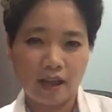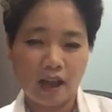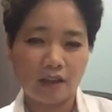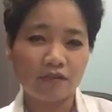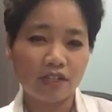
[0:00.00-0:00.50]

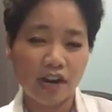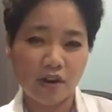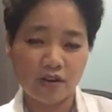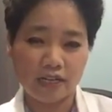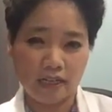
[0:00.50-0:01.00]
of
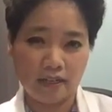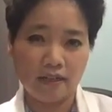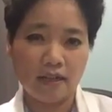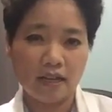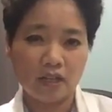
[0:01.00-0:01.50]
charity,
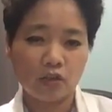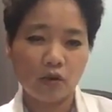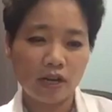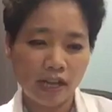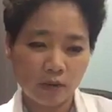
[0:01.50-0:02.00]
to
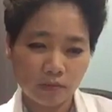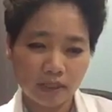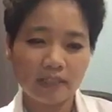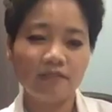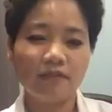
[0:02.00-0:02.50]
help
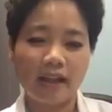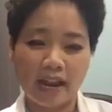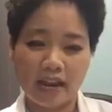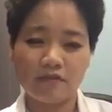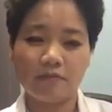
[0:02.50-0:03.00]
lift
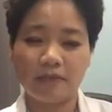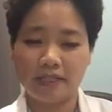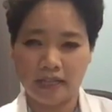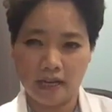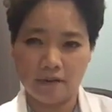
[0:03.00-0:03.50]

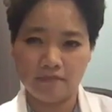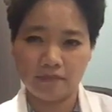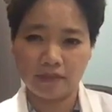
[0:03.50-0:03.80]
everybody up.